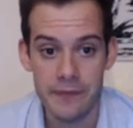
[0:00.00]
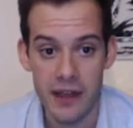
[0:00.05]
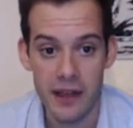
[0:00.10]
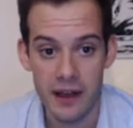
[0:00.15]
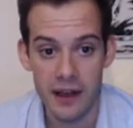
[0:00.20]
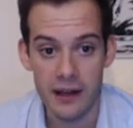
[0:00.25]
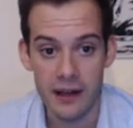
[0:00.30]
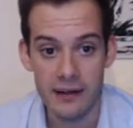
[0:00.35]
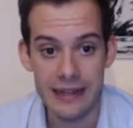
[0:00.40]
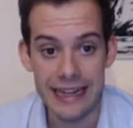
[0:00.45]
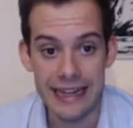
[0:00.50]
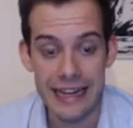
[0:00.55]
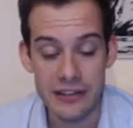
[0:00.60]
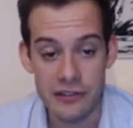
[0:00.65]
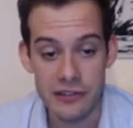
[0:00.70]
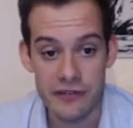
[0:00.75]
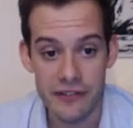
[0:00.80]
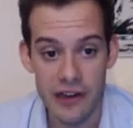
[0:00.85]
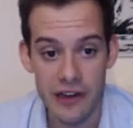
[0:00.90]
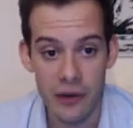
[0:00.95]
uh,
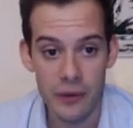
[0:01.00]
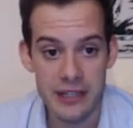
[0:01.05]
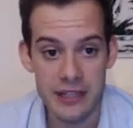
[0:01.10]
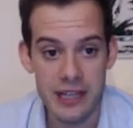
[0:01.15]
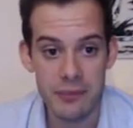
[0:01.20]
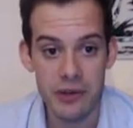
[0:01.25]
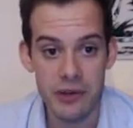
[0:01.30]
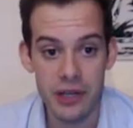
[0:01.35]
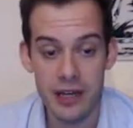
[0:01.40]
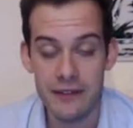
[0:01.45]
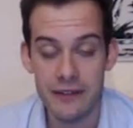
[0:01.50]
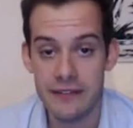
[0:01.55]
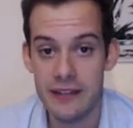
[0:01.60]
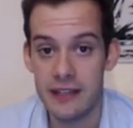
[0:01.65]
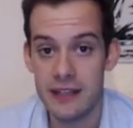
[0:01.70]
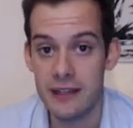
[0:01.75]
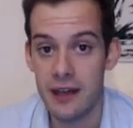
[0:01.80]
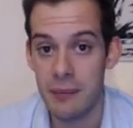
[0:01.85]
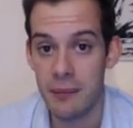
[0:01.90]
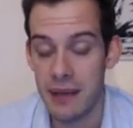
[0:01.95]
interfere with the ability of
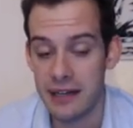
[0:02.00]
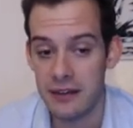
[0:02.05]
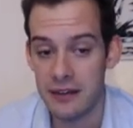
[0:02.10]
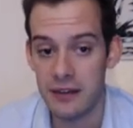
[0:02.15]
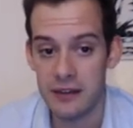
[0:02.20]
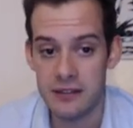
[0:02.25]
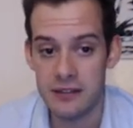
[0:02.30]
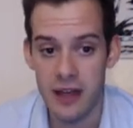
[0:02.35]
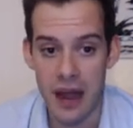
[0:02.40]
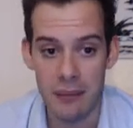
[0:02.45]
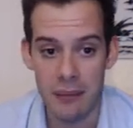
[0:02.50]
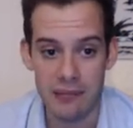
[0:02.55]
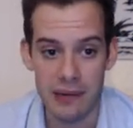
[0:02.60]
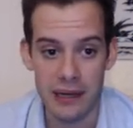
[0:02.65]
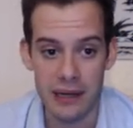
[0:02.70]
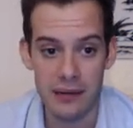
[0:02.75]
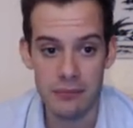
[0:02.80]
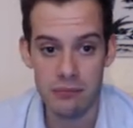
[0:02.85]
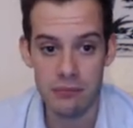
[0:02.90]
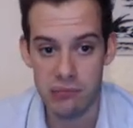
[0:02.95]
the amygdala to
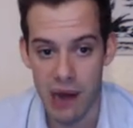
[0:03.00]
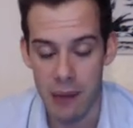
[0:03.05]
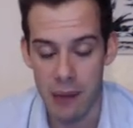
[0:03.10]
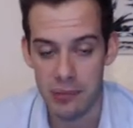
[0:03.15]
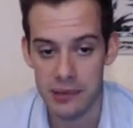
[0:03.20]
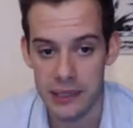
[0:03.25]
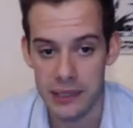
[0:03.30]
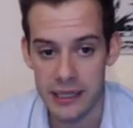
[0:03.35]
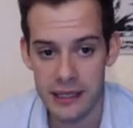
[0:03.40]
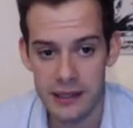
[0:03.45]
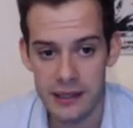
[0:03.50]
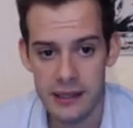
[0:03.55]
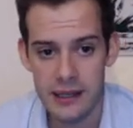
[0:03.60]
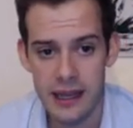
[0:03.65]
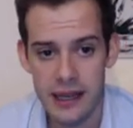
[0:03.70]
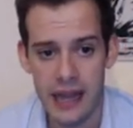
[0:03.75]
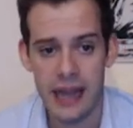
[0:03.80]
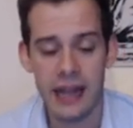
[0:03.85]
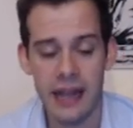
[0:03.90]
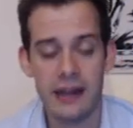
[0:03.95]
operate properly.
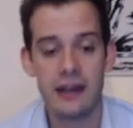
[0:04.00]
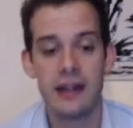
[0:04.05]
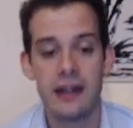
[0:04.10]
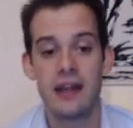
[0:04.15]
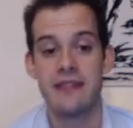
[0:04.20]
And